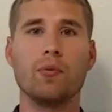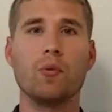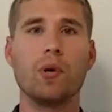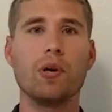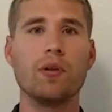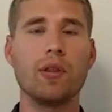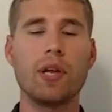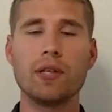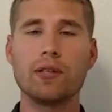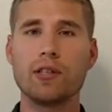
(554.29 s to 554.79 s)

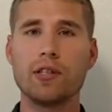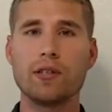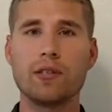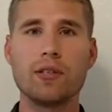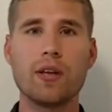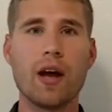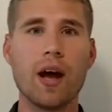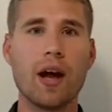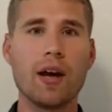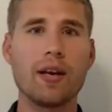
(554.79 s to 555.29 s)
Well, that's just
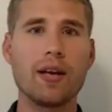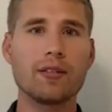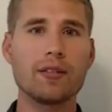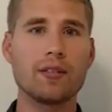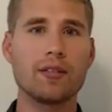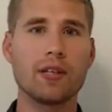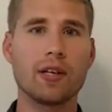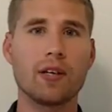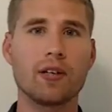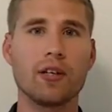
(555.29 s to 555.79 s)
not
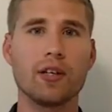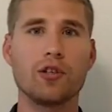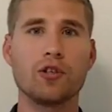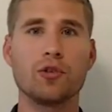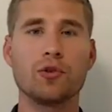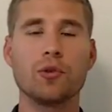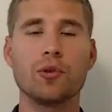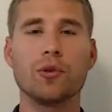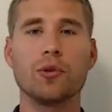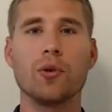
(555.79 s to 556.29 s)
necessarily
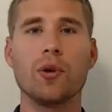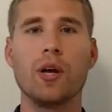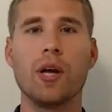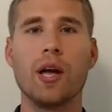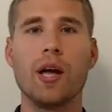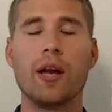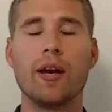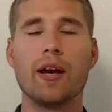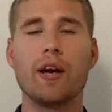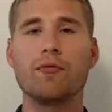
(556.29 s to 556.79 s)
true.
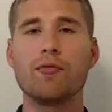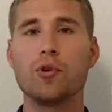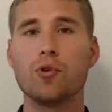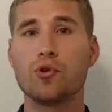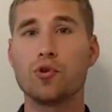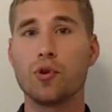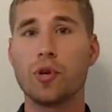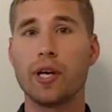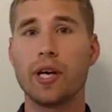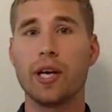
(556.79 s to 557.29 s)
Now, if you
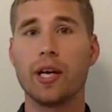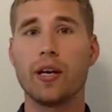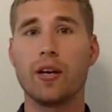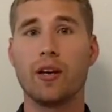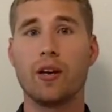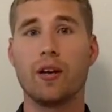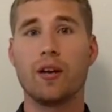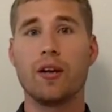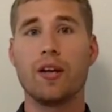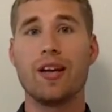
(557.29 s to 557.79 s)
drink
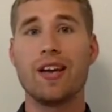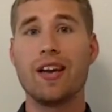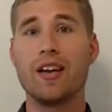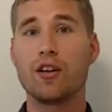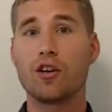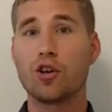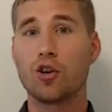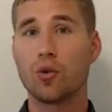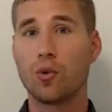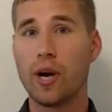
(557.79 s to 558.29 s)
it
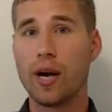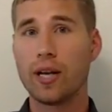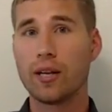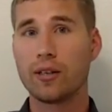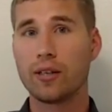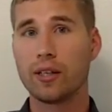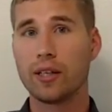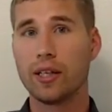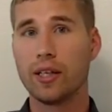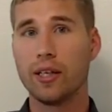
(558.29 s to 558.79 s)

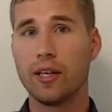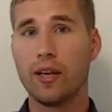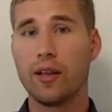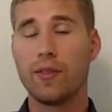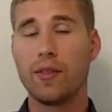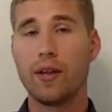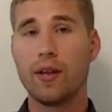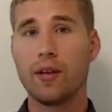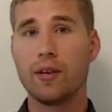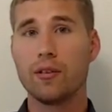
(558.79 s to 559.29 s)
incorrectly,
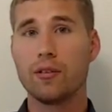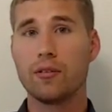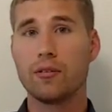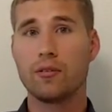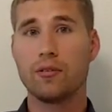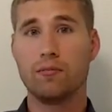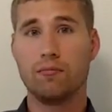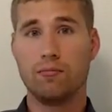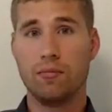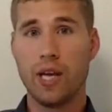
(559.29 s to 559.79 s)
then
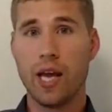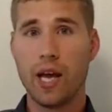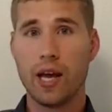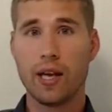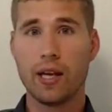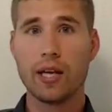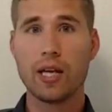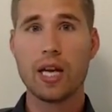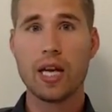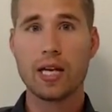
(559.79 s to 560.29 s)
yeah,
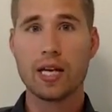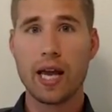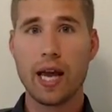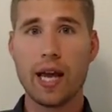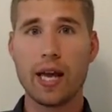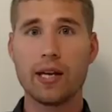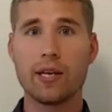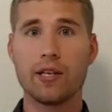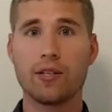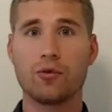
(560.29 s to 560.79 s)
it
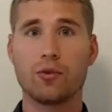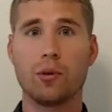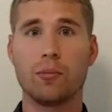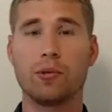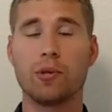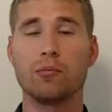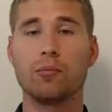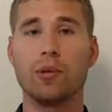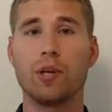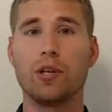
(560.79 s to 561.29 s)
can
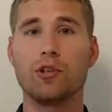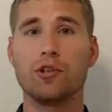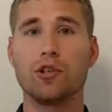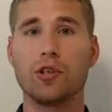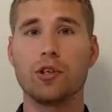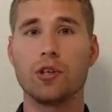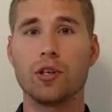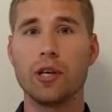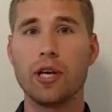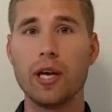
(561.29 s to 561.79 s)
disrupt your blood
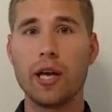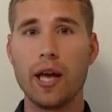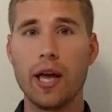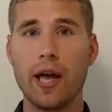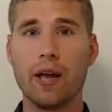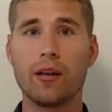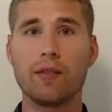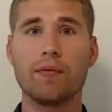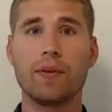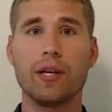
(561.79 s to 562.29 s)
sugar,
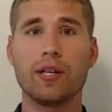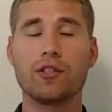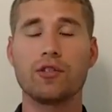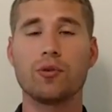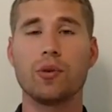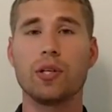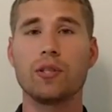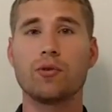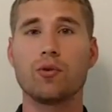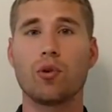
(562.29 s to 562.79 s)
elevate
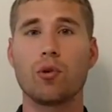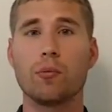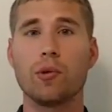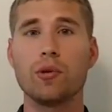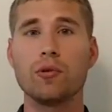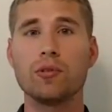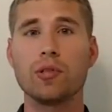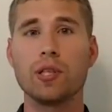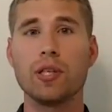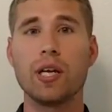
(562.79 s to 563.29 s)
stress
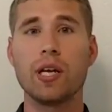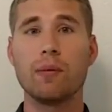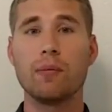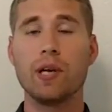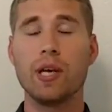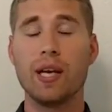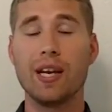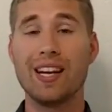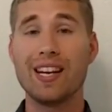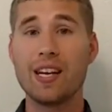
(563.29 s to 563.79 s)
hormones, and
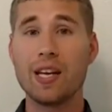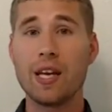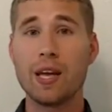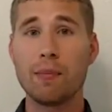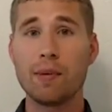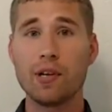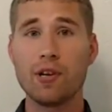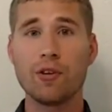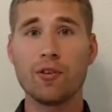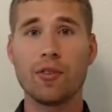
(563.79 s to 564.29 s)

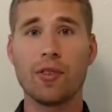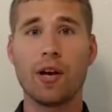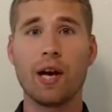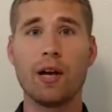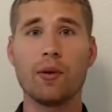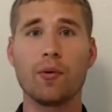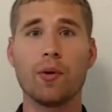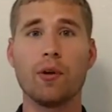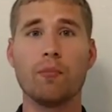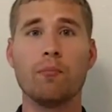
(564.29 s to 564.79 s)
inhibit your
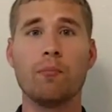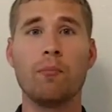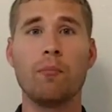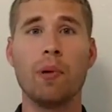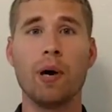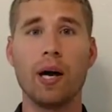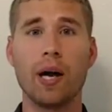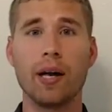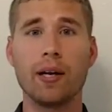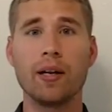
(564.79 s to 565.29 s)
thyroid.
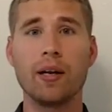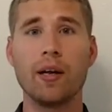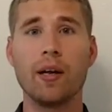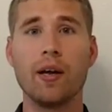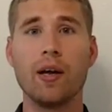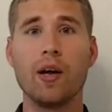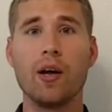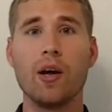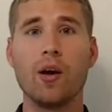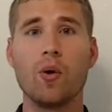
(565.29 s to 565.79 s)
But
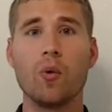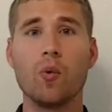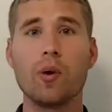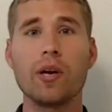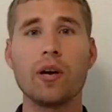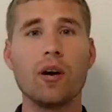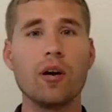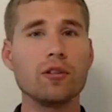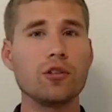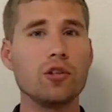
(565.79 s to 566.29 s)
we
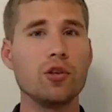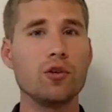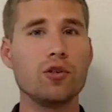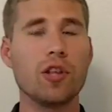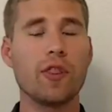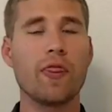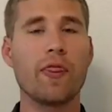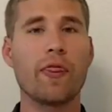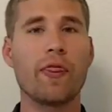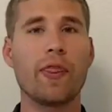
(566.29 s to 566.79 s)
can also use
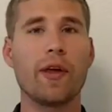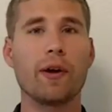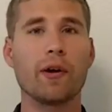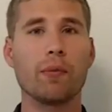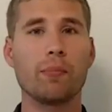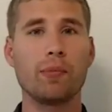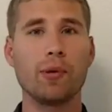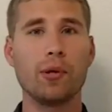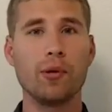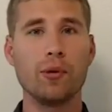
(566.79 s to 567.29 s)
it
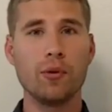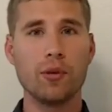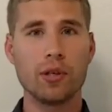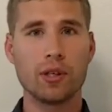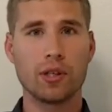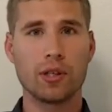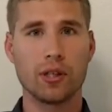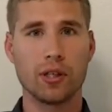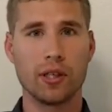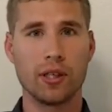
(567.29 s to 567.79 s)

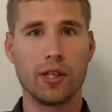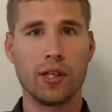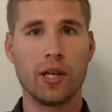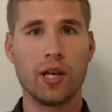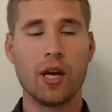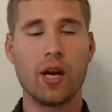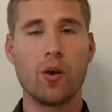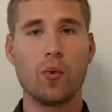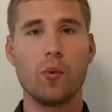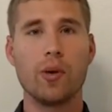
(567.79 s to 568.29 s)
therapeutically.
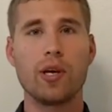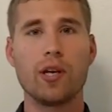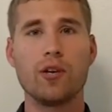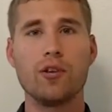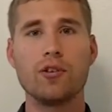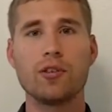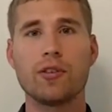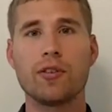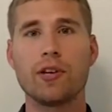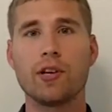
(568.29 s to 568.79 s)
We can
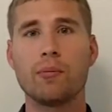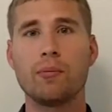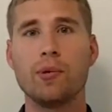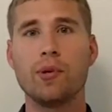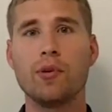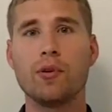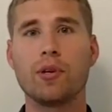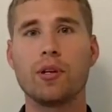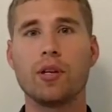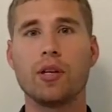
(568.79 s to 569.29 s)
use it
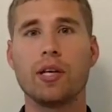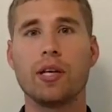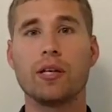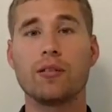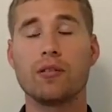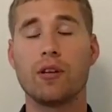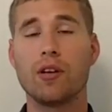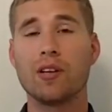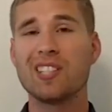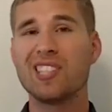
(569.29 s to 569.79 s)
therapeutically
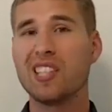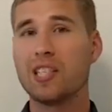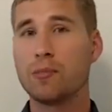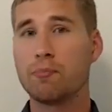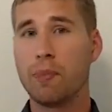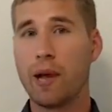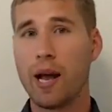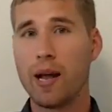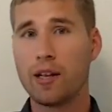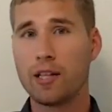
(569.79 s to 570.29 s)
as long as it's
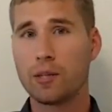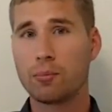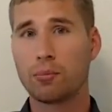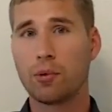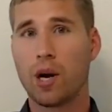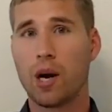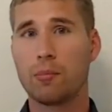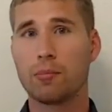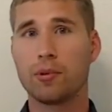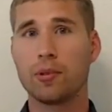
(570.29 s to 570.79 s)
balanced
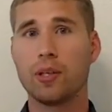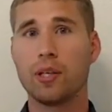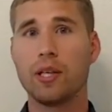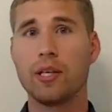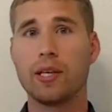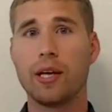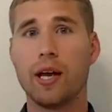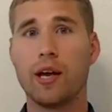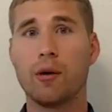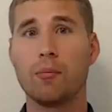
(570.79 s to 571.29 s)
properly
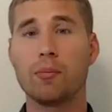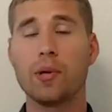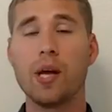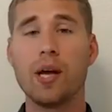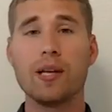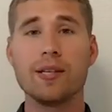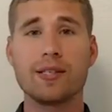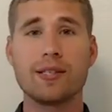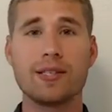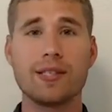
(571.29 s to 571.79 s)
to help
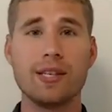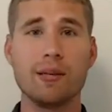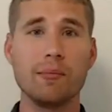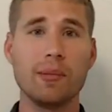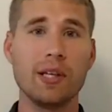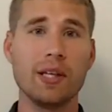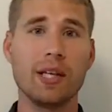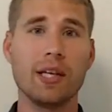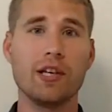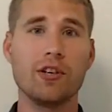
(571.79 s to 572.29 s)

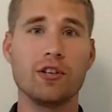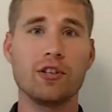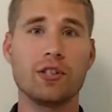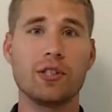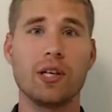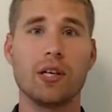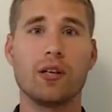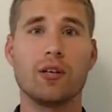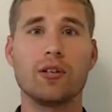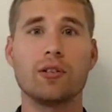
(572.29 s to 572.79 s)
stimulate your
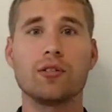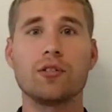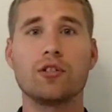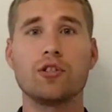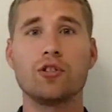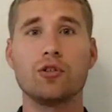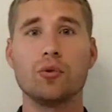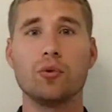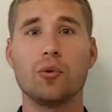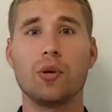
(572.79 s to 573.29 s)
cells
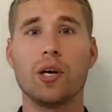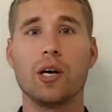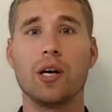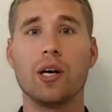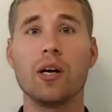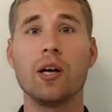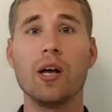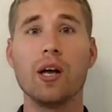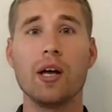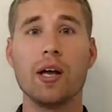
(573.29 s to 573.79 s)

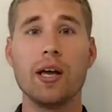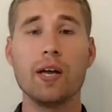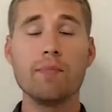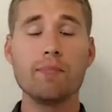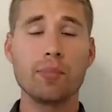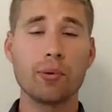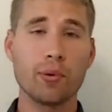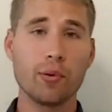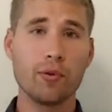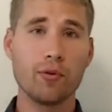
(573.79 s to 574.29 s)
to
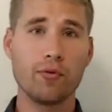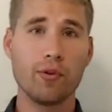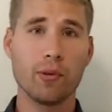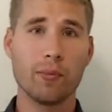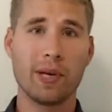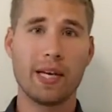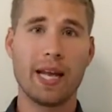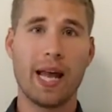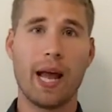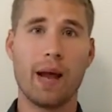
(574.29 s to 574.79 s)
improve your
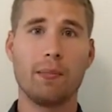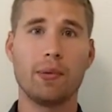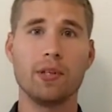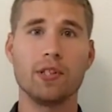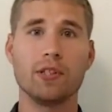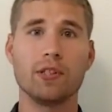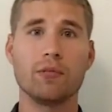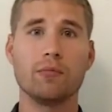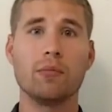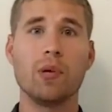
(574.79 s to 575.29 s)

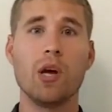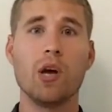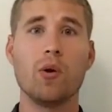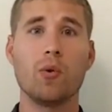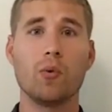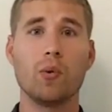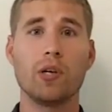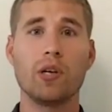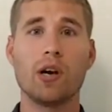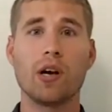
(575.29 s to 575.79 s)
metabolism.
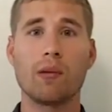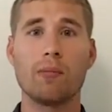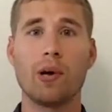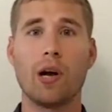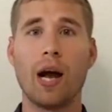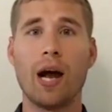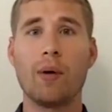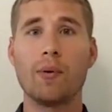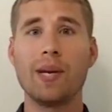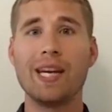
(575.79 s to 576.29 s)
We talk
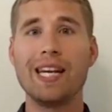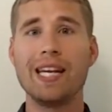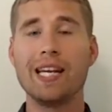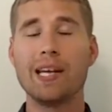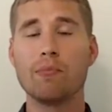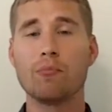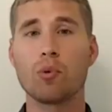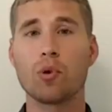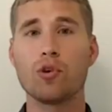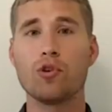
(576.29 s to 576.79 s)
about how we need to
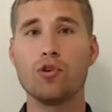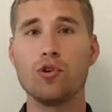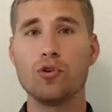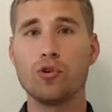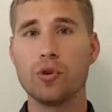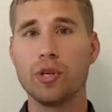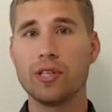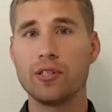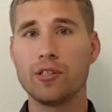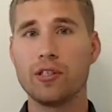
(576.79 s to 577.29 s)
get more
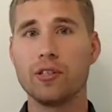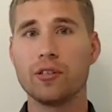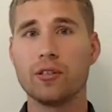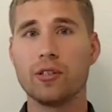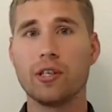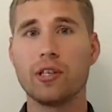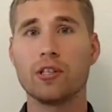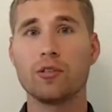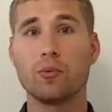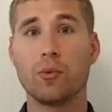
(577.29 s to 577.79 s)
nutrients to your
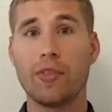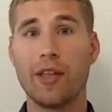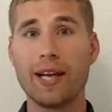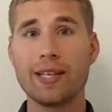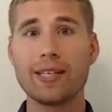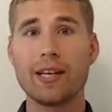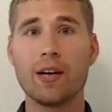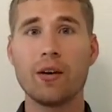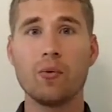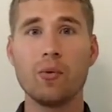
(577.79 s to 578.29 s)
cells. Well,
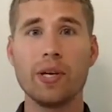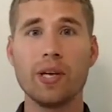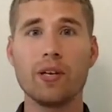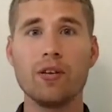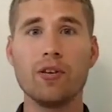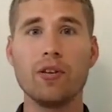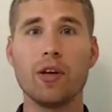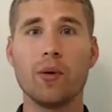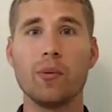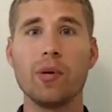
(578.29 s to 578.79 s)
that's how we
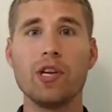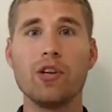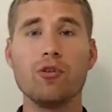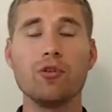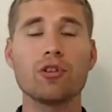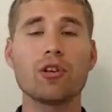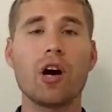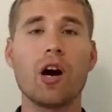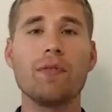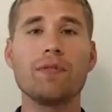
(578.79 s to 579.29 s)
can do that. We can
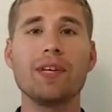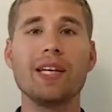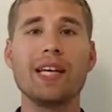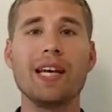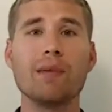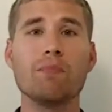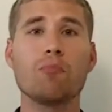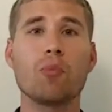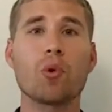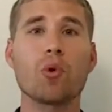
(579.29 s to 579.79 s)
use coffee to
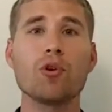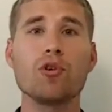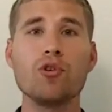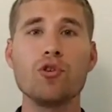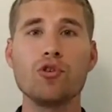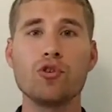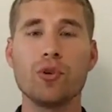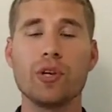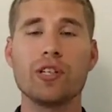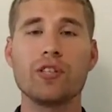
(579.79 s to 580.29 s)
get more
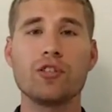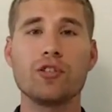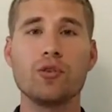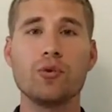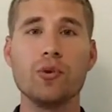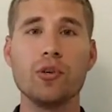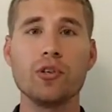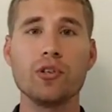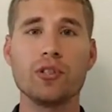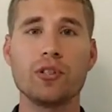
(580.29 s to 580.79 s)
nutrients
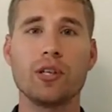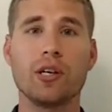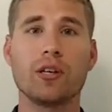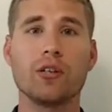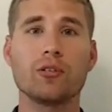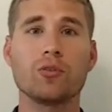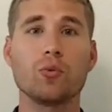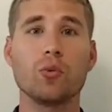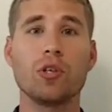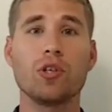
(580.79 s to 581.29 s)
to your
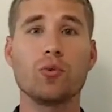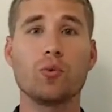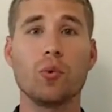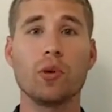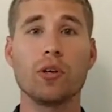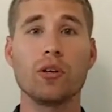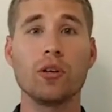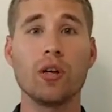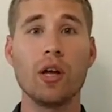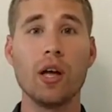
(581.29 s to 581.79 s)
cells, which
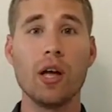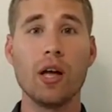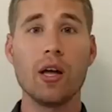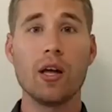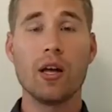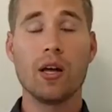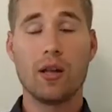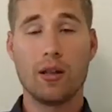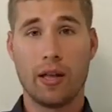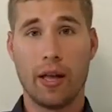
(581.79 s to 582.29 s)
will
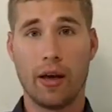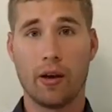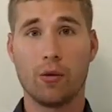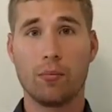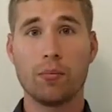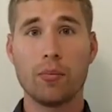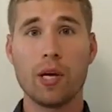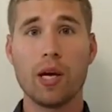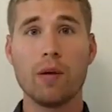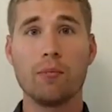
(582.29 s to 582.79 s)

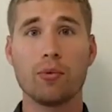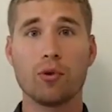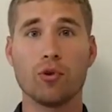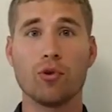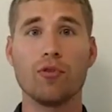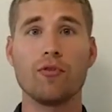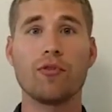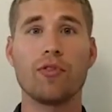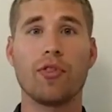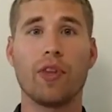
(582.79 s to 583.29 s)
help
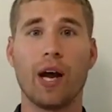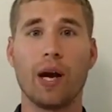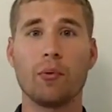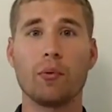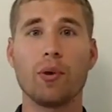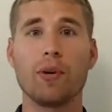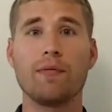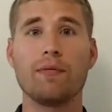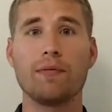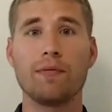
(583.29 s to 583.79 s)
improve
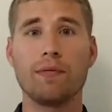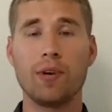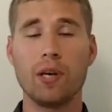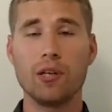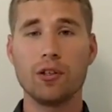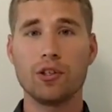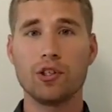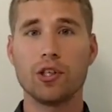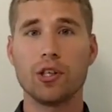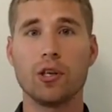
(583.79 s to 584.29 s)
thyroid
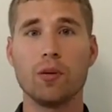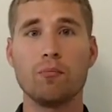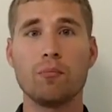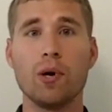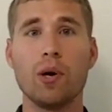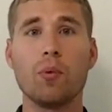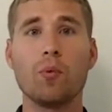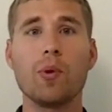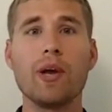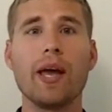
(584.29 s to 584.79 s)
function.
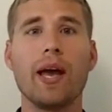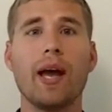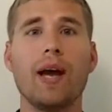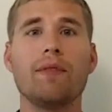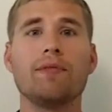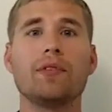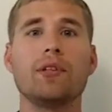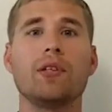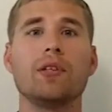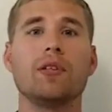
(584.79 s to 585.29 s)
But we
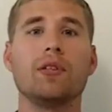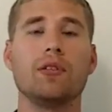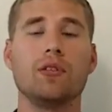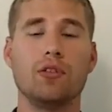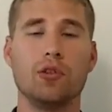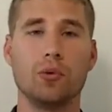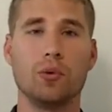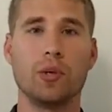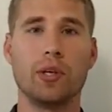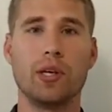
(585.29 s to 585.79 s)
have to
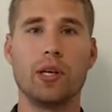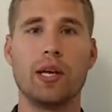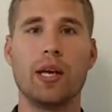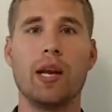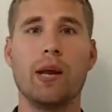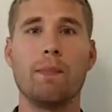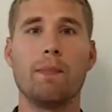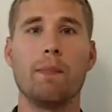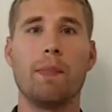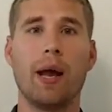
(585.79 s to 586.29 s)
do it
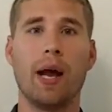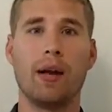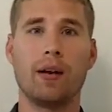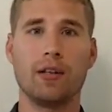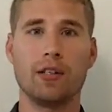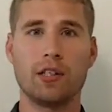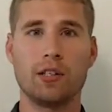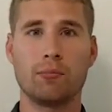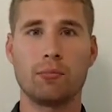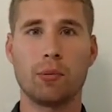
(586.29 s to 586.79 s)
in a
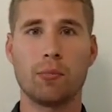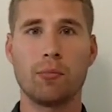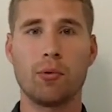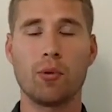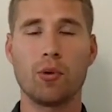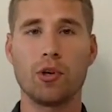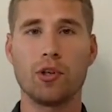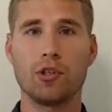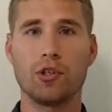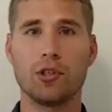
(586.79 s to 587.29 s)
balanced
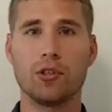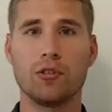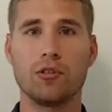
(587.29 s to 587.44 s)
proportion.